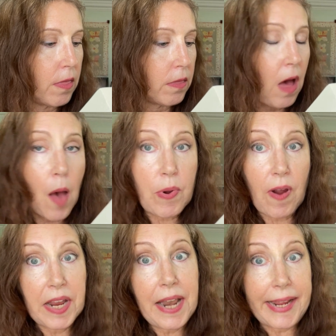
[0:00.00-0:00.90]

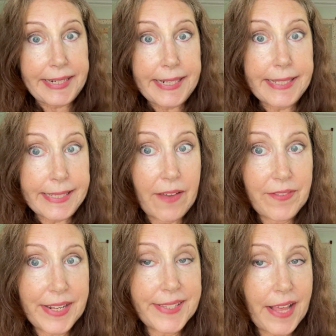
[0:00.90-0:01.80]
copyright
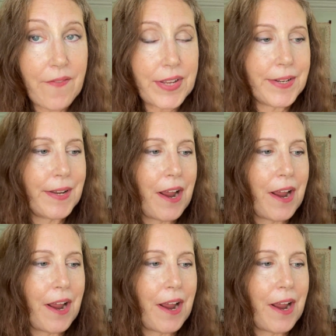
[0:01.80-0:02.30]
1977.